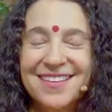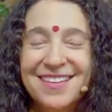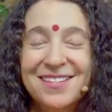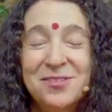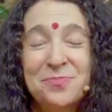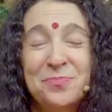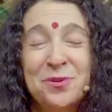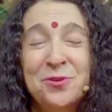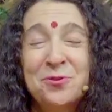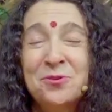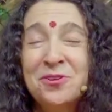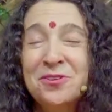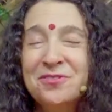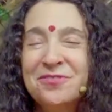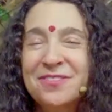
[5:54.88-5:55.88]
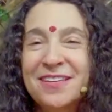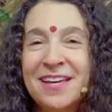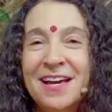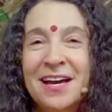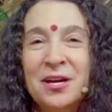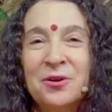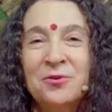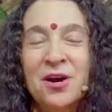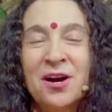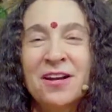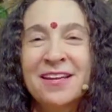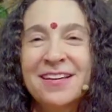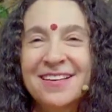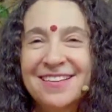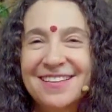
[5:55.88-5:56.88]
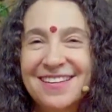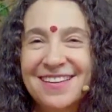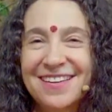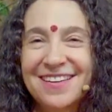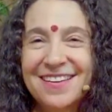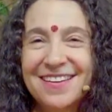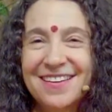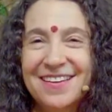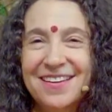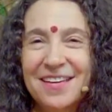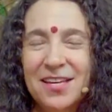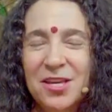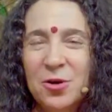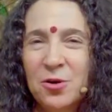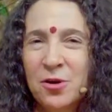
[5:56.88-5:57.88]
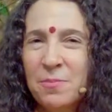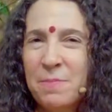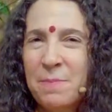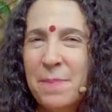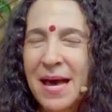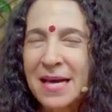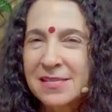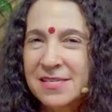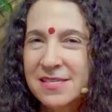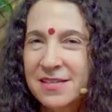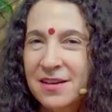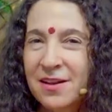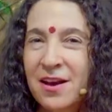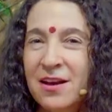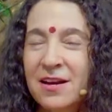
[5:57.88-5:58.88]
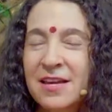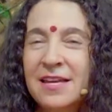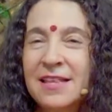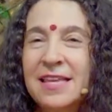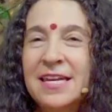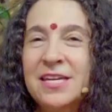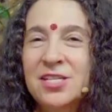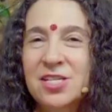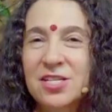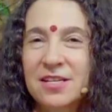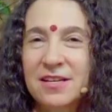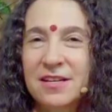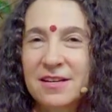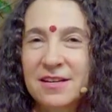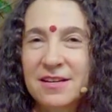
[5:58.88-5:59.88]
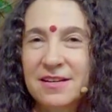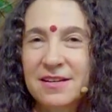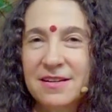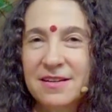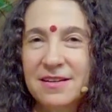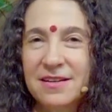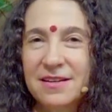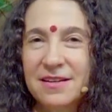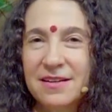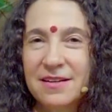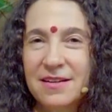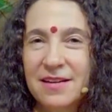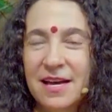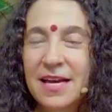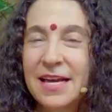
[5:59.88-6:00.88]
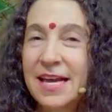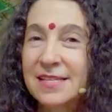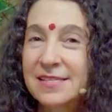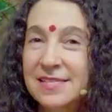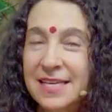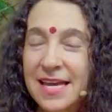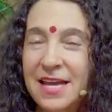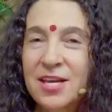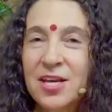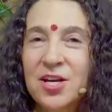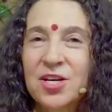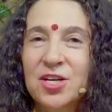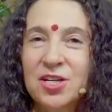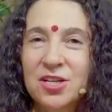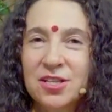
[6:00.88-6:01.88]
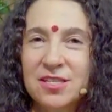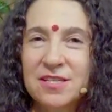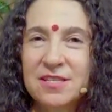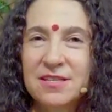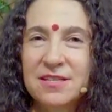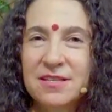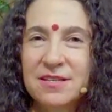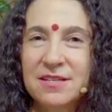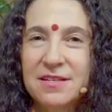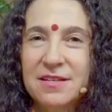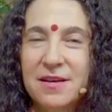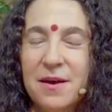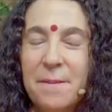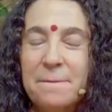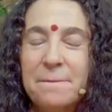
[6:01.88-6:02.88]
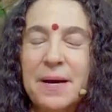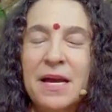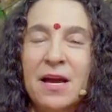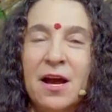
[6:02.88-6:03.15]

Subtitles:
is beautifully, ironically, your best inoculation against getting hurt by